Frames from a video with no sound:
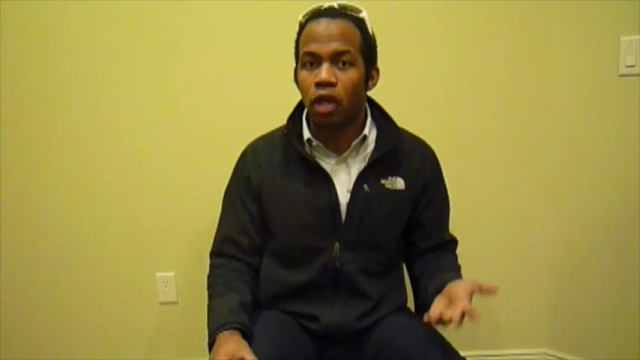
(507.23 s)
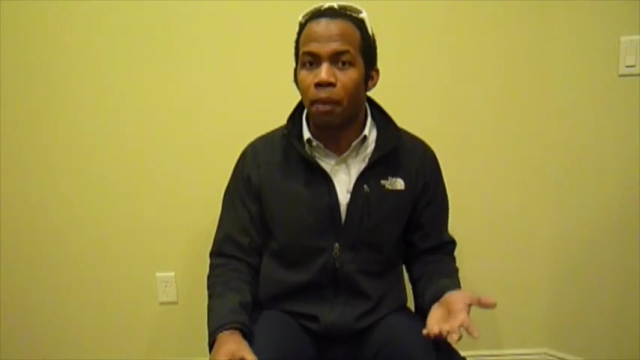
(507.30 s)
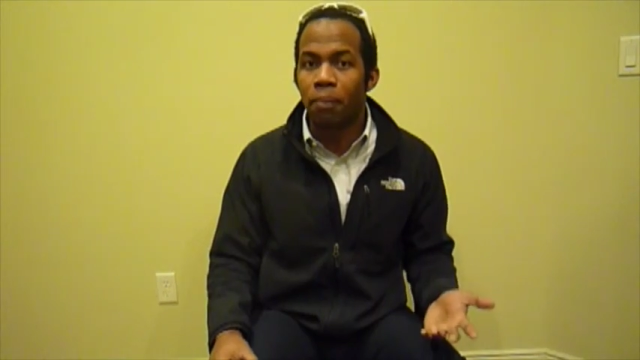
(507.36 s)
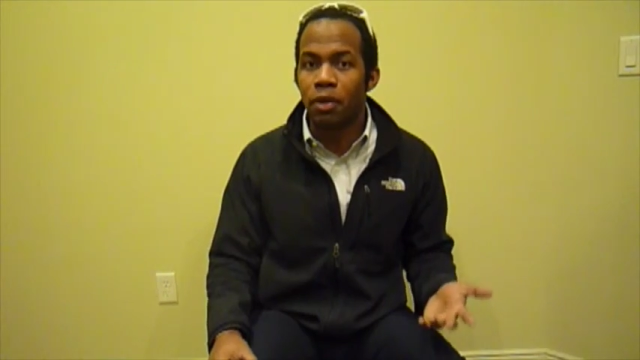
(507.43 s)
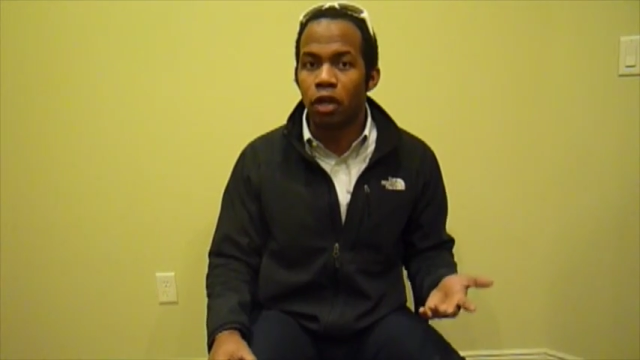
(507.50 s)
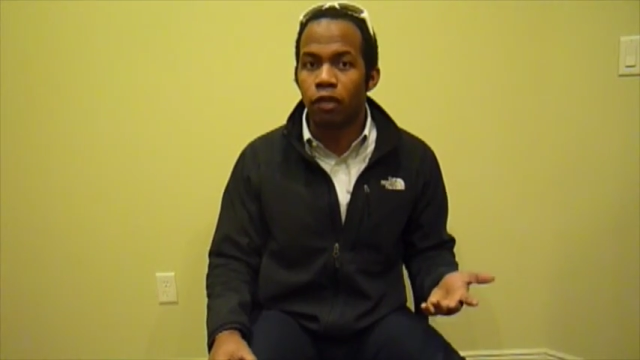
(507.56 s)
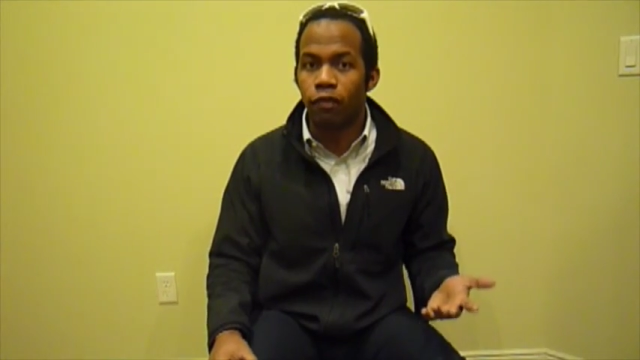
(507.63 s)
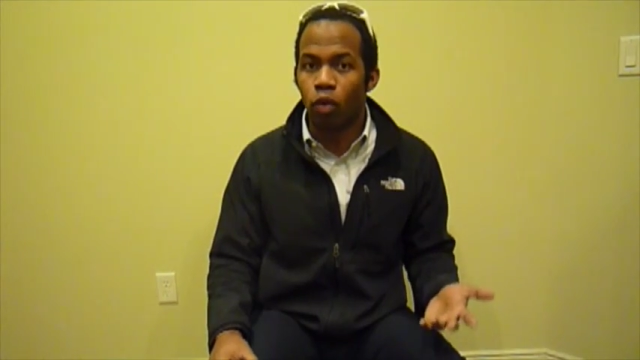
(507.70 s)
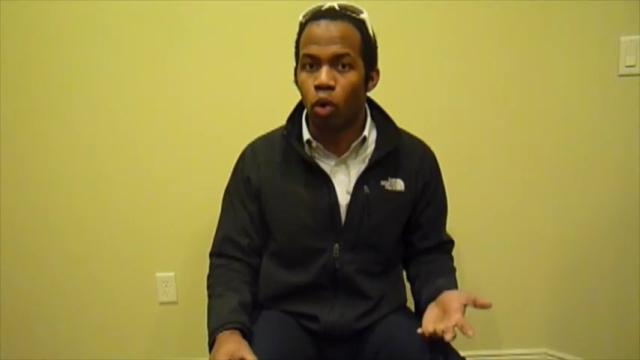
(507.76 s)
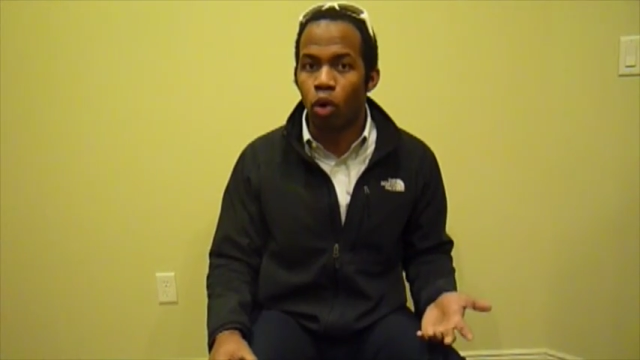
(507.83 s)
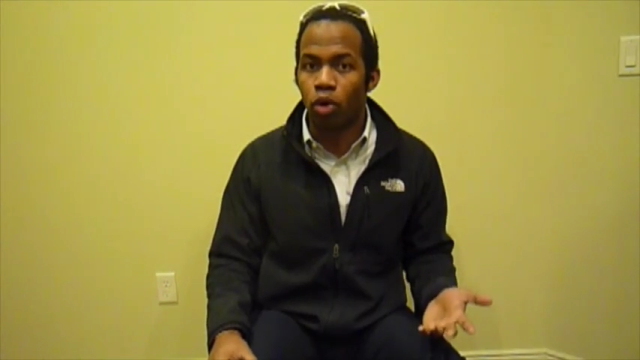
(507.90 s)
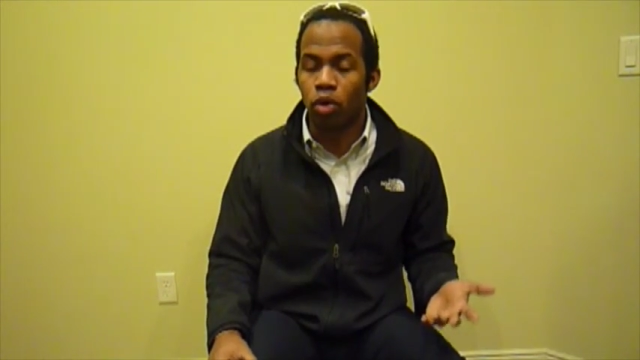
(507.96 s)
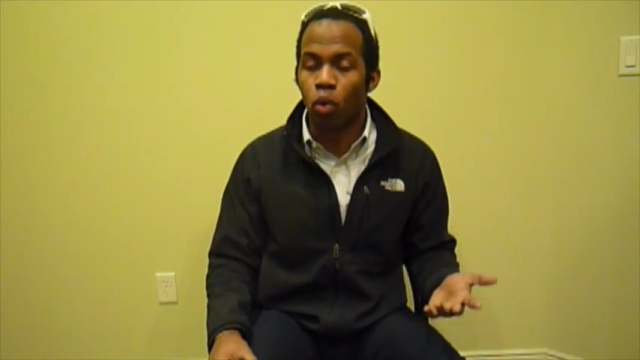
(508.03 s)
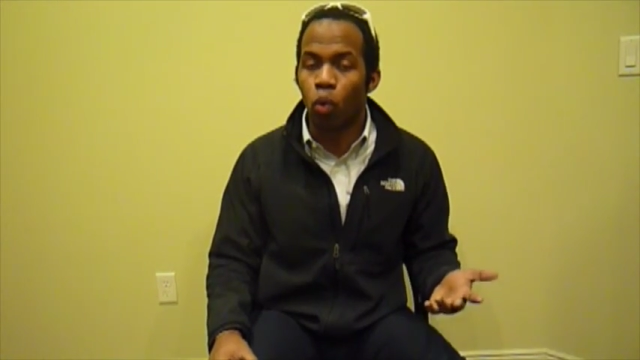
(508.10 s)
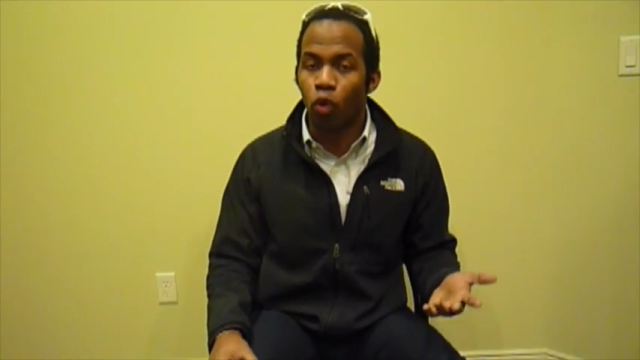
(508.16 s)
something
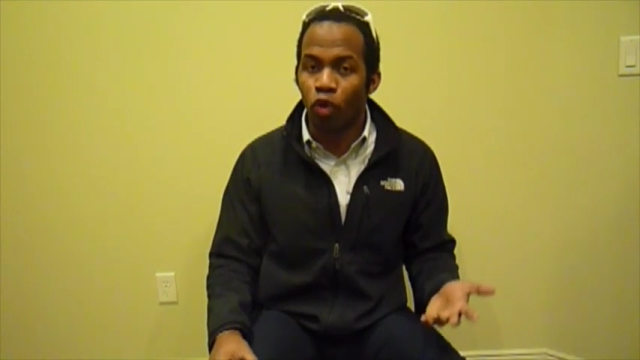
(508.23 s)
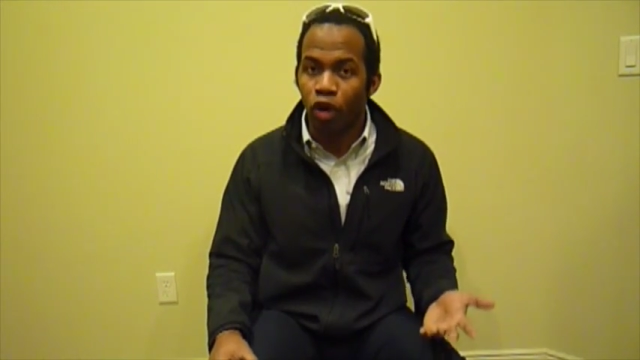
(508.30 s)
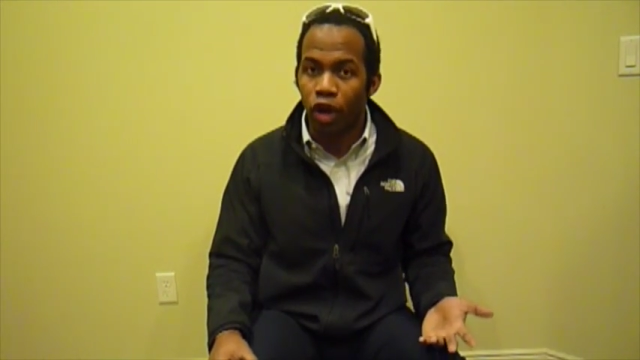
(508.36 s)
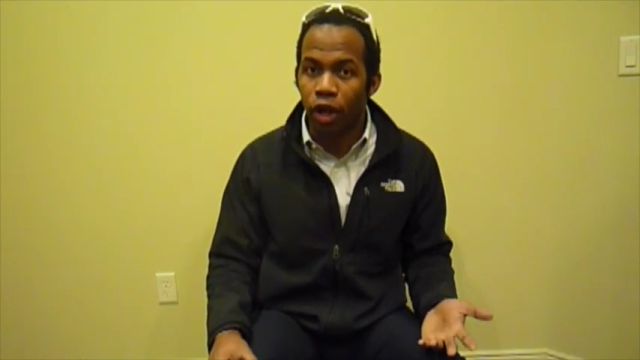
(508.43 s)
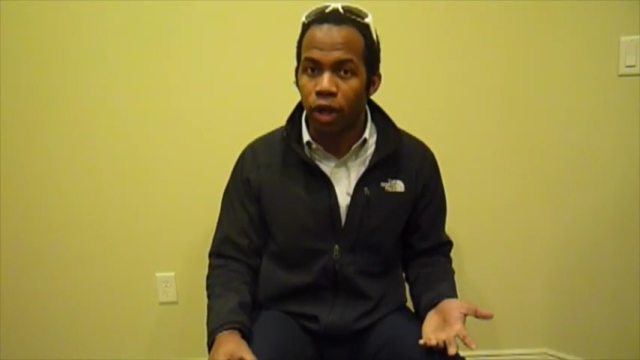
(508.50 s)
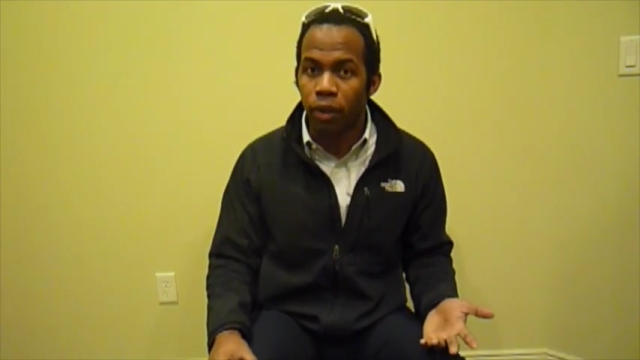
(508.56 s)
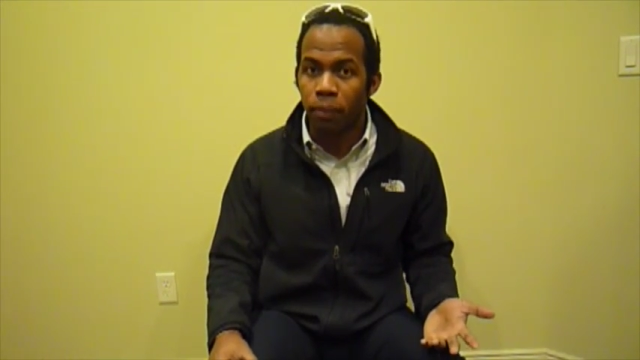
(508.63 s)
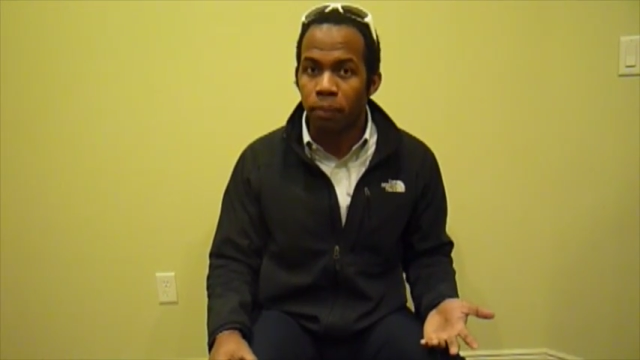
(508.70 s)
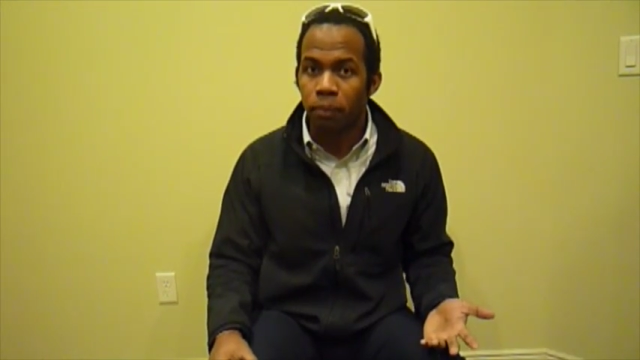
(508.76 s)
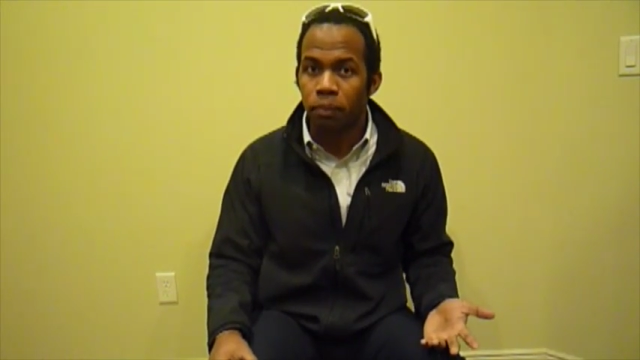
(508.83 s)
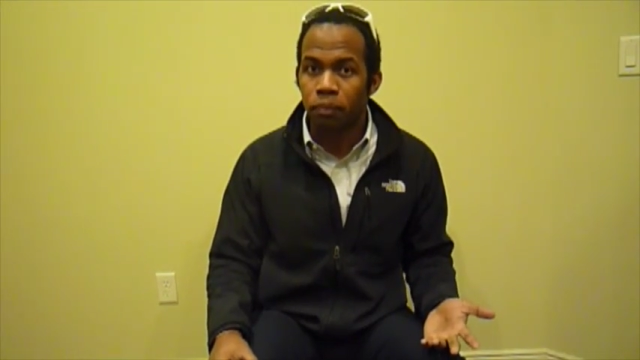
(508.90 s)
for the run.